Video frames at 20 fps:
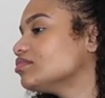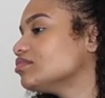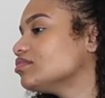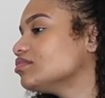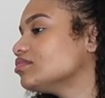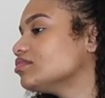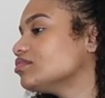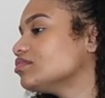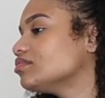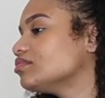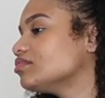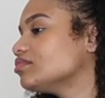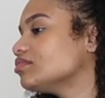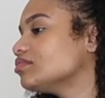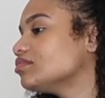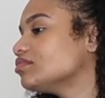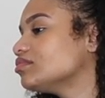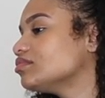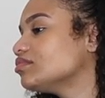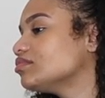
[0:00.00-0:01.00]

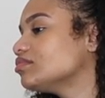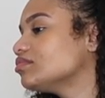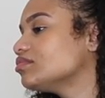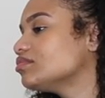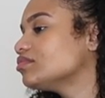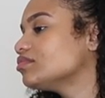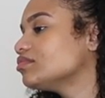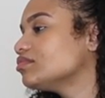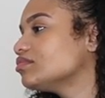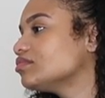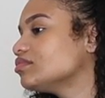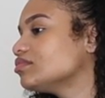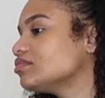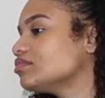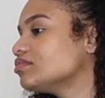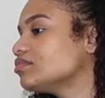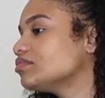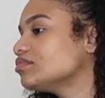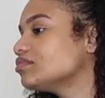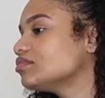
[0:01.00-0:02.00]

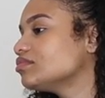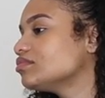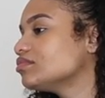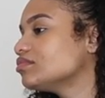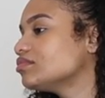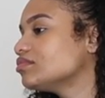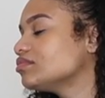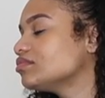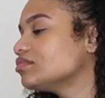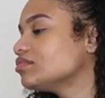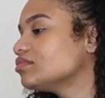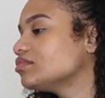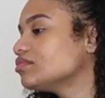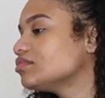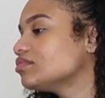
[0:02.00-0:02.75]
The person shown says nothing.